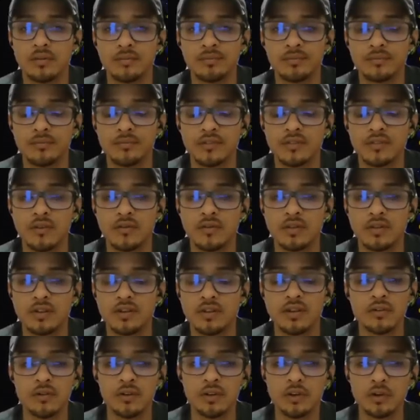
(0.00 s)
7
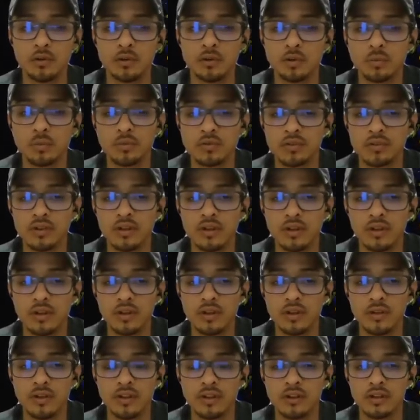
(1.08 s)
different groups,
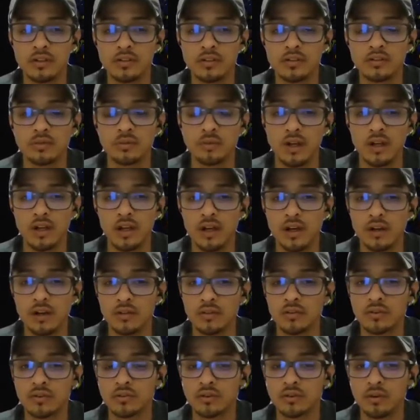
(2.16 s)
at least right now.
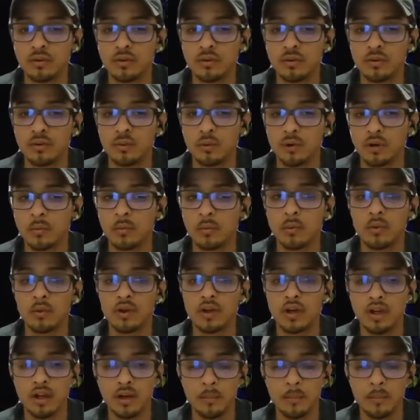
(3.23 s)
So we're gonna be working
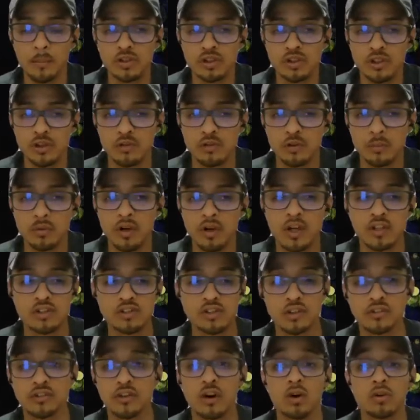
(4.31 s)
on a bunch of different
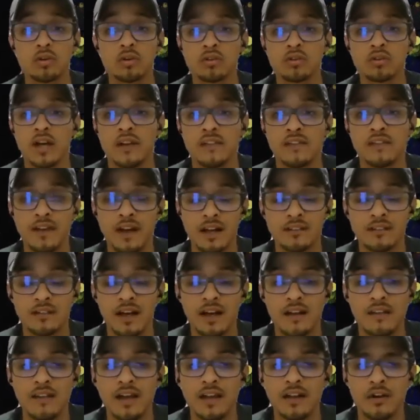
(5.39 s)
projects. I also,
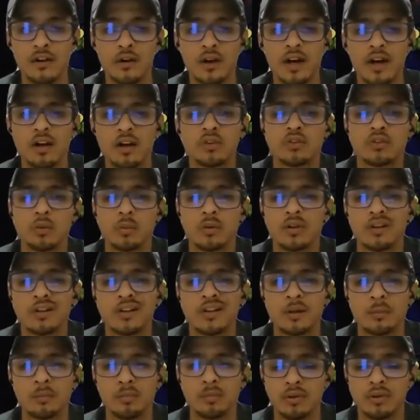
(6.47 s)
on that note, I also want to
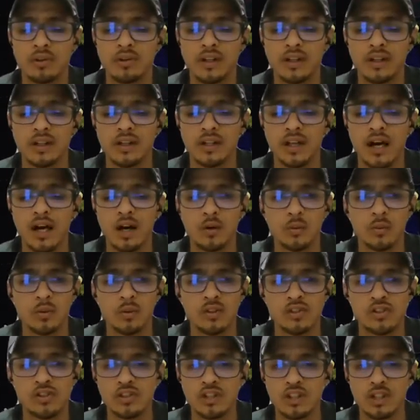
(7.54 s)
like build like an
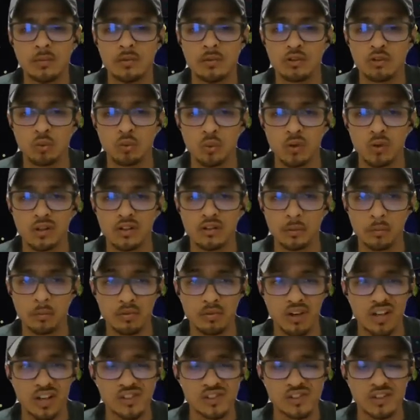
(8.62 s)
outreach team as well as a
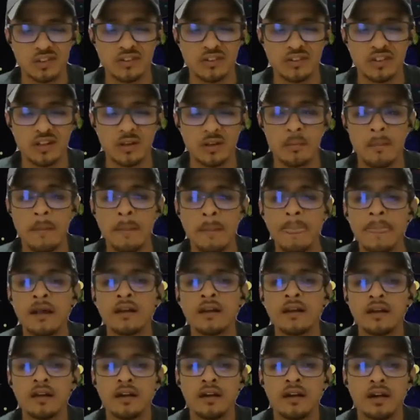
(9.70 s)
projects team.
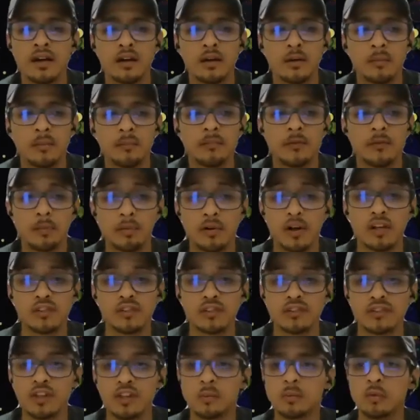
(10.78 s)
The
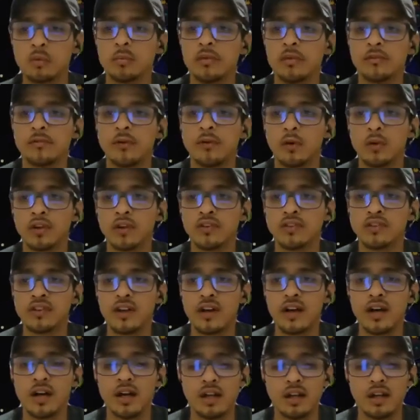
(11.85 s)
projects team would be focused
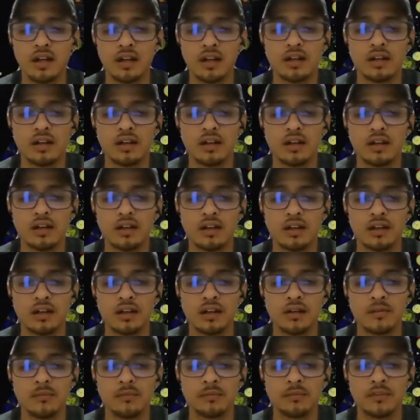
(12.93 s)
on
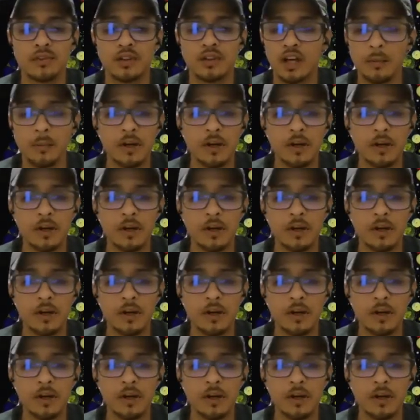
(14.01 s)
coming